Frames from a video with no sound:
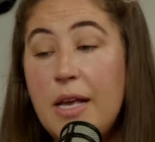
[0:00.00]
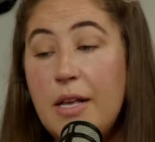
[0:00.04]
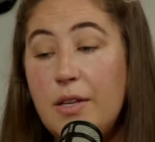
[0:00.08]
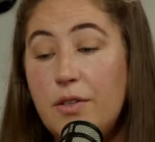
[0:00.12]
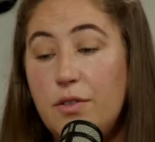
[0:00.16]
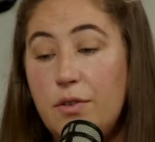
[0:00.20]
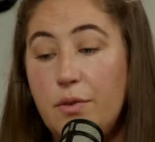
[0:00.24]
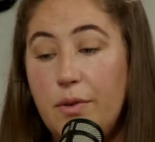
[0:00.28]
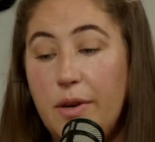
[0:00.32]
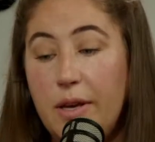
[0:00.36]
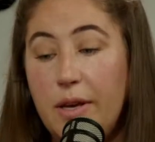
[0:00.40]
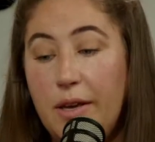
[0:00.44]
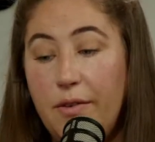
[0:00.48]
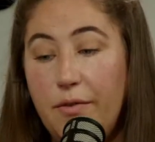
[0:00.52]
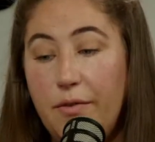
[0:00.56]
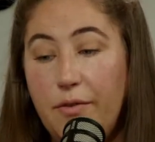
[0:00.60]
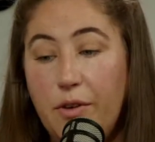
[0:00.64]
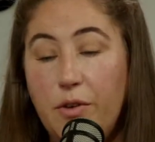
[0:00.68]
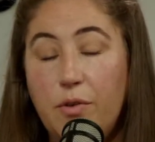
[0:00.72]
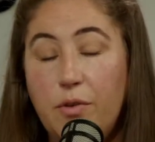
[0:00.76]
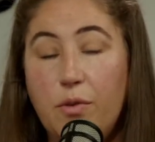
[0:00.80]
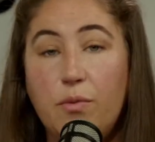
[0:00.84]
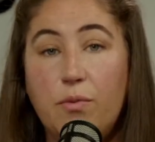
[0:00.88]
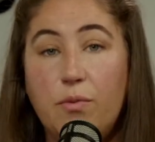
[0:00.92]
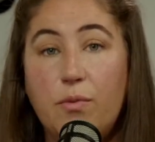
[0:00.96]
So if
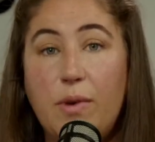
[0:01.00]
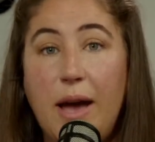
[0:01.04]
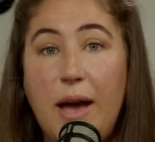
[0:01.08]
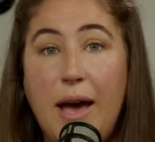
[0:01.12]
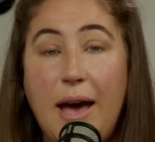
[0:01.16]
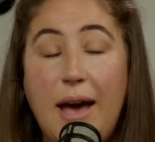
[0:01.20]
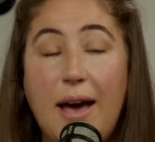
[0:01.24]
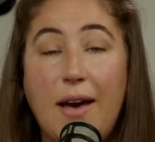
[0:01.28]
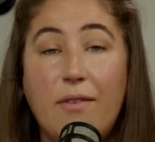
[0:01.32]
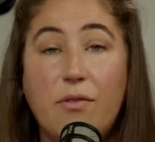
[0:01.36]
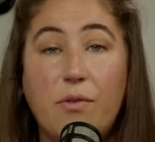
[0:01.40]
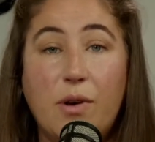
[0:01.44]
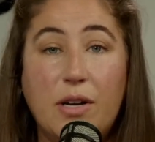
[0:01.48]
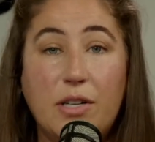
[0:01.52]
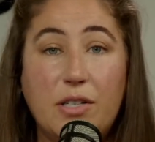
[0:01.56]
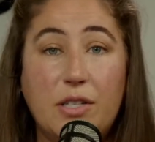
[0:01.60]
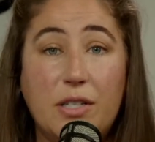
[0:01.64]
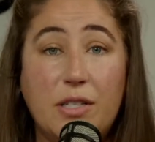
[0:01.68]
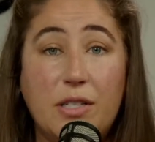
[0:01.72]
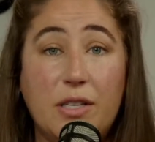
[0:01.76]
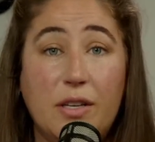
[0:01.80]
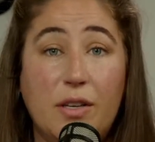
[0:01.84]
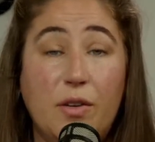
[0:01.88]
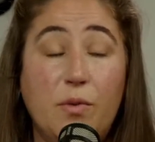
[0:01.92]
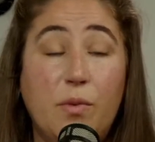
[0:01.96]
you have
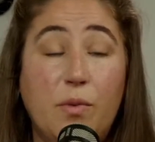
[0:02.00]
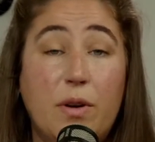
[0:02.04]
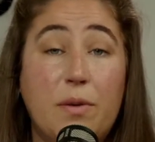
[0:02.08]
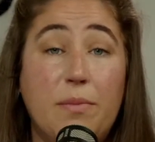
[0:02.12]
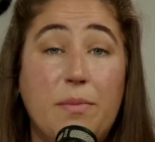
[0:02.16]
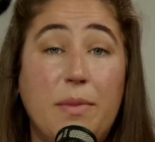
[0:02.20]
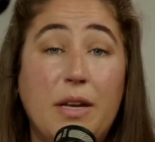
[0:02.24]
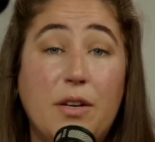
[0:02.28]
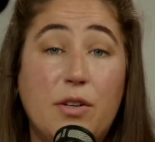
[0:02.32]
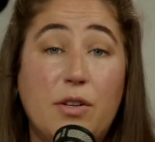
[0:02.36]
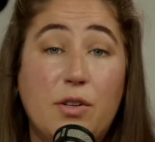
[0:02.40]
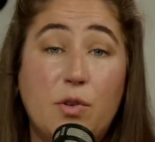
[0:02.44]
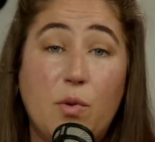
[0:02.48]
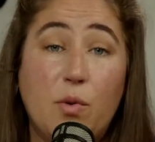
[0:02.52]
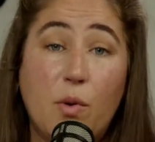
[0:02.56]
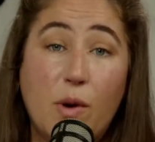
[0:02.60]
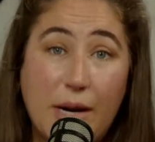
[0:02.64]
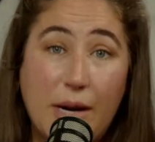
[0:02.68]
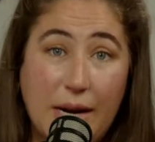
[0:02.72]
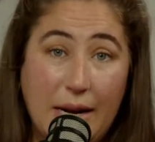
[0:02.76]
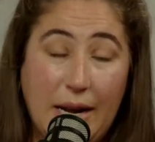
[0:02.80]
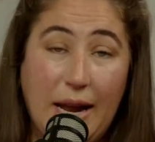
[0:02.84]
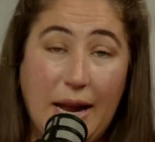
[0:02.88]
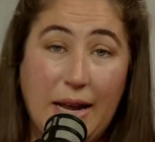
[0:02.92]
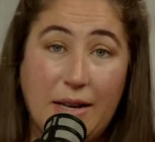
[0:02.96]
questions that you want to make sure
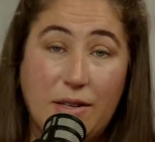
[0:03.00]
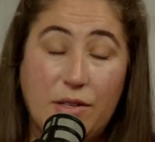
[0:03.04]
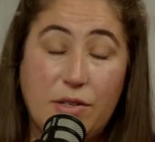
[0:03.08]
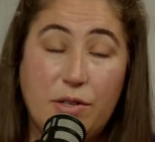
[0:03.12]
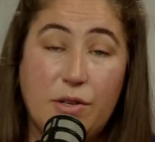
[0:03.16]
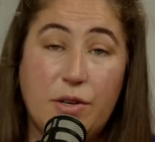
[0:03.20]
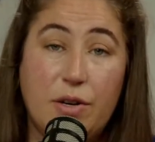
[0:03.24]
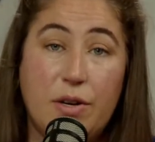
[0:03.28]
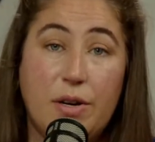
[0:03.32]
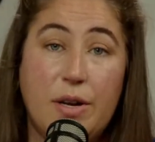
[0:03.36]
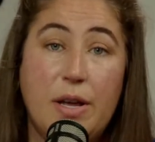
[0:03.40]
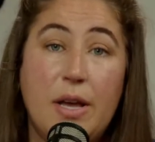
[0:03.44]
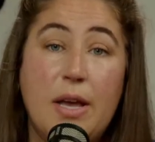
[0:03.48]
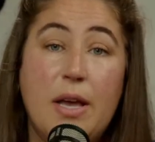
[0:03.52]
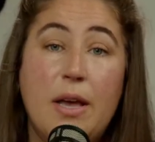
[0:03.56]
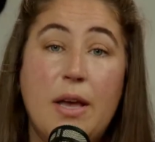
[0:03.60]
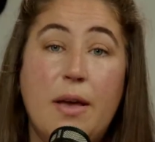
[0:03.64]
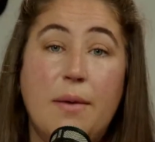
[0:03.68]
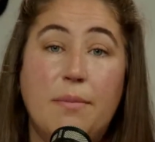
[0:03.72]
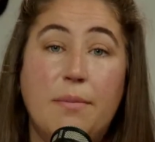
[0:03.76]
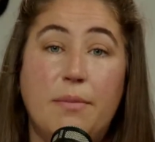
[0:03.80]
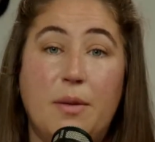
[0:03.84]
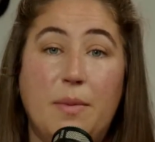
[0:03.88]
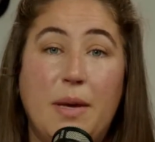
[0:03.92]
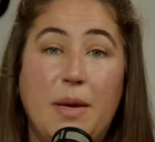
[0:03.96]
get answered,
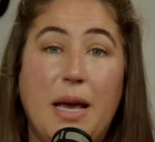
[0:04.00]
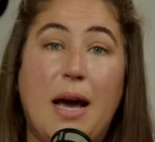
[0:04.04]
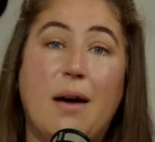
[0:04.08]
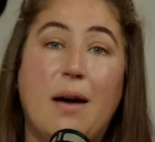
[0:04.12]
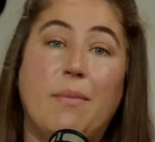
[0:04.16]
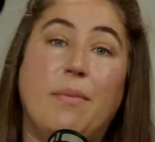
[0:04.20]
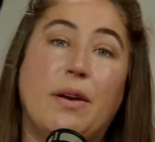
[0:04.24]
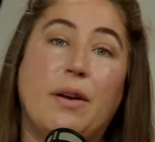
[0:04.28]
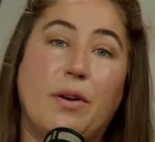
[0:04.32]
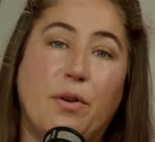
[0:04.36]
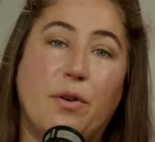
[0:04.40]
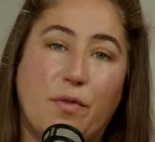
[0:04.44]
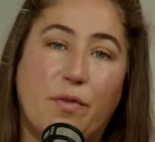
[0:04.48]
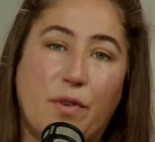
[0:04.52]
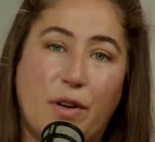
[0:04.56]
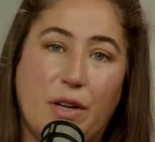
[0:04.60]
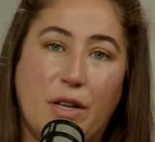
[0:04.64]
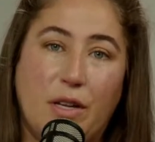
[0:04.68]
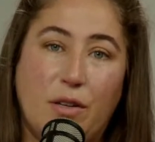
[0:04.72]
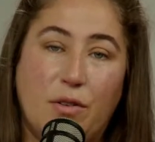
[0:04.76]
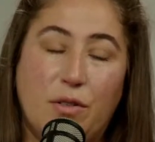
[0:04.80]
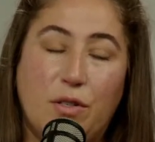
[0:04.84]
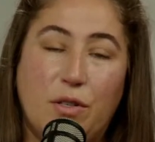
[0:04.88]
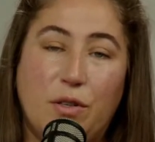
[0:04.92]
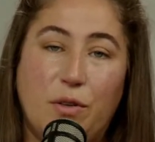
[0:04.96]
maybe hop on over to
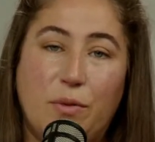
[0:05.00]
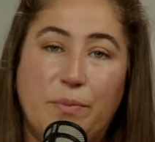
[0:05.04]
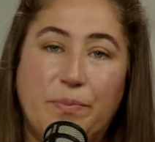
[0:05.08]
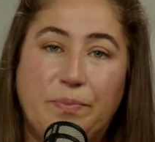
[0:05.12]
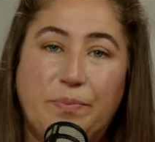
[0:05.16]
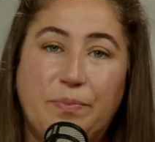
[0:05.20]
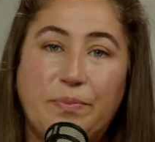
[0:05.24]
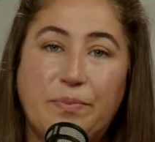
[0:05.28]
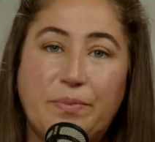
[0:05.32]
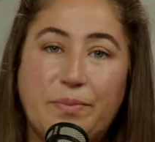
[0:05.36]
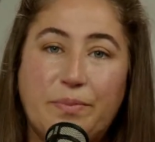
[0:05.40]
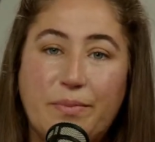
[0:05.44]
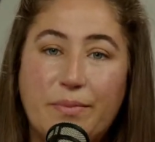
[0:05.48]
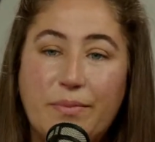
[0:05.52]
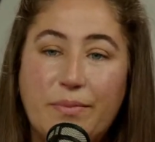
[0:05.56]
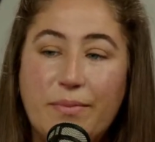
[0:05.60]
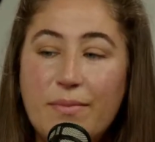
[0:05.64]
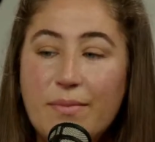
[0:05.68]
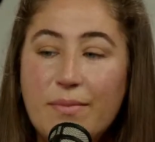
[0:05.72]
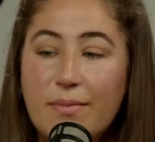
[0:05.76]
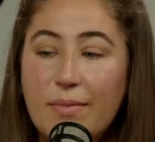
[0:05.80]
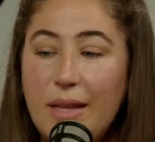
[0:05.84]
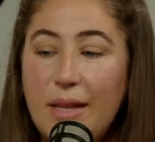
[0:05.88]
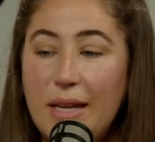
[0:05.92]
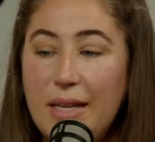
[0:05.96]
YouTube
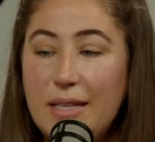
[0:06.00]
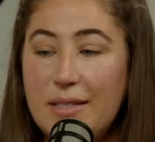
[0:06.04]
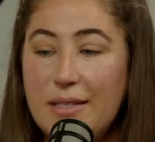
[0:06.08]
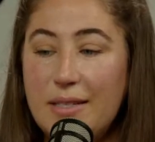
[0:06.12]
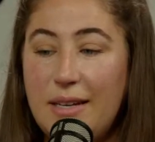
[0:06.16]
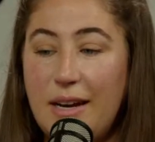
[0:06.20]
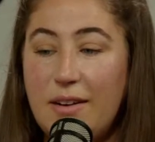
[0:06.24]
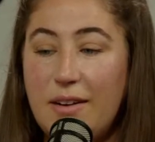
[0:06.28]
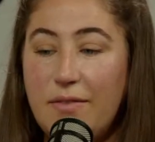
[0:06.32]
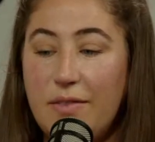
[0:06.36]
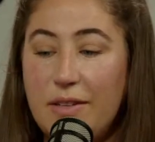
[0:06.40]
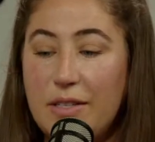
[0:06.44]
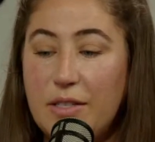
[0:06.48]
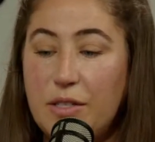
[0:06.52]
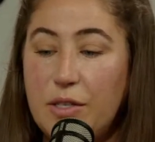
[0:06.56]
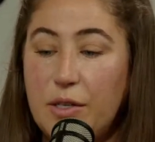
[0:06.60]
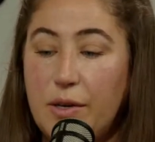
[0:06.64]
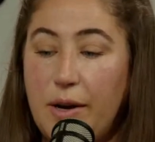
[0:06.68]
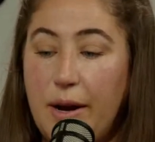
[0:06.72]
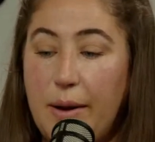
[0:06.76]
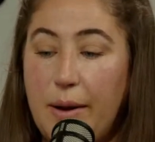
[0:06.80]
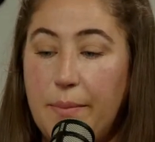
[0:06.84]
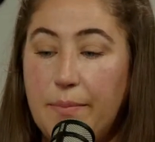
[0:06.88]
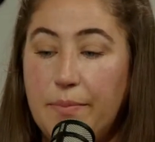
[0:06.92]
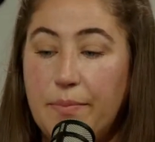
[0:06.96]
instead of
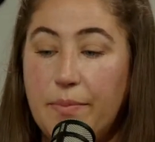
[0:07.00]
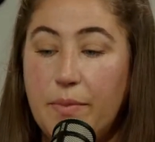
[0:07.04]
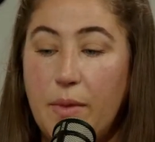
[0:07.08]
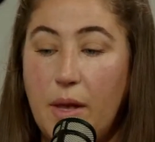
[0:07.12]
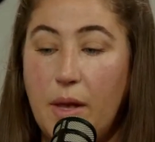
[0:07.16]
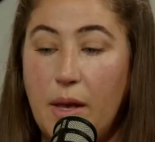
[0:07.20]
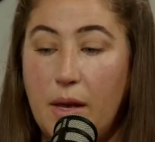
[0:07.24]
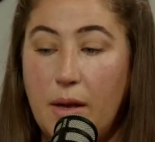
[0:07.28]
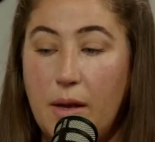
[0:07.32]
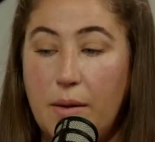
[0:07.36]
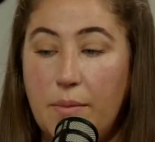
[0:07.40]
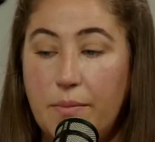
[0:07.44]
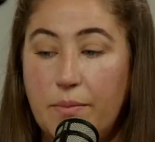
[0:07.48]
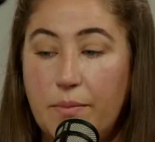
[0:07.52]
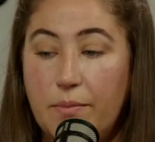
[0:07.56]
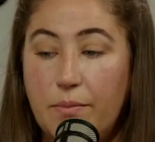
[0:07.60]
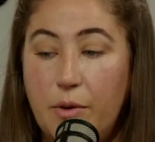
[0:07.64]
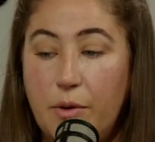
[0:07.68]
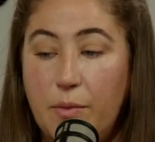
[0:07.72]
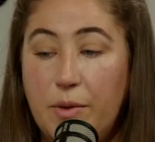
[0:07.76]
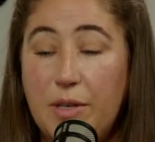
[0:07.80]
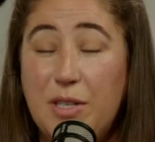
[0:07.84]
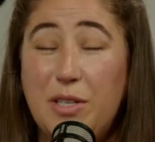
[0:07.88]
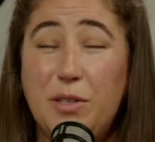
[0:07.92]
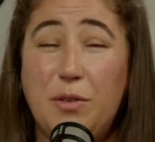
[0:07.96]
Instagram.
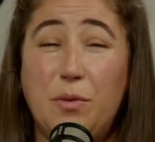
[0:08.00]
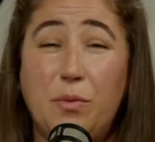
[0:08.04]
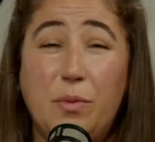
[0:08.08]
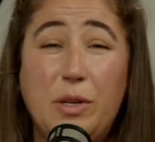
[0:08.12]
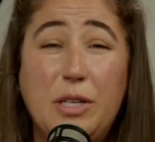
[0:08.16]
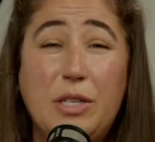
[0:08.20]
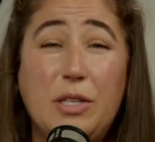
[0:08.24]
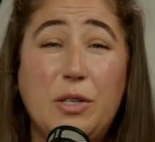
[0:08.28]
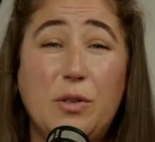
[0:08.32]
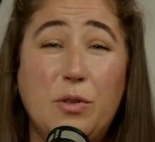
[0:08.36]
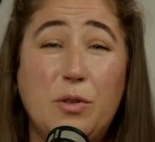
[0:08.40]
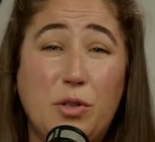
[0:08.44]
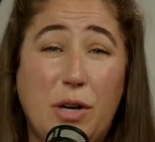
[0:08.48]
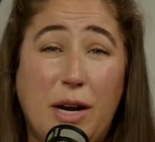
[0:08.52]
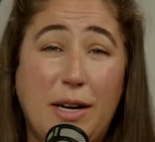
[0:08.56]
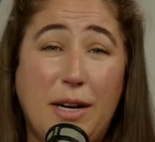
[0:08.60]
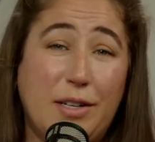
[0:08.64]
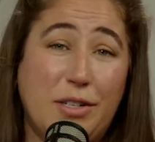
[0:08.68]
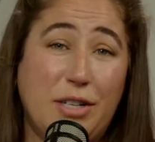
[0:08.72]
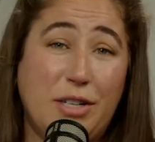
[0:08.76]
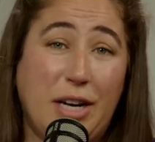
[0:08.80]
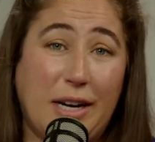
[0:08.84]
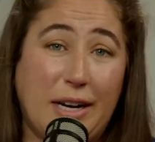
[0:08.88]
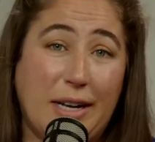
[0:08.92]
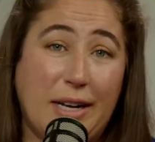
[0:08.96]
But we do try to
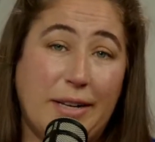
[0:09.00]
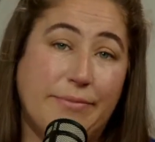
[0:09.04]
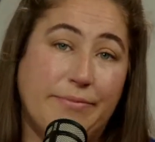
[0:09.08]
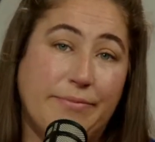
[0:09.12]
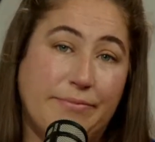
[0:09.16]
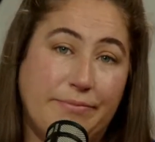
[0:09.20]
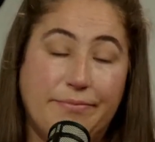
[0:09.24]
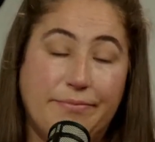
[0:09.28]
check it.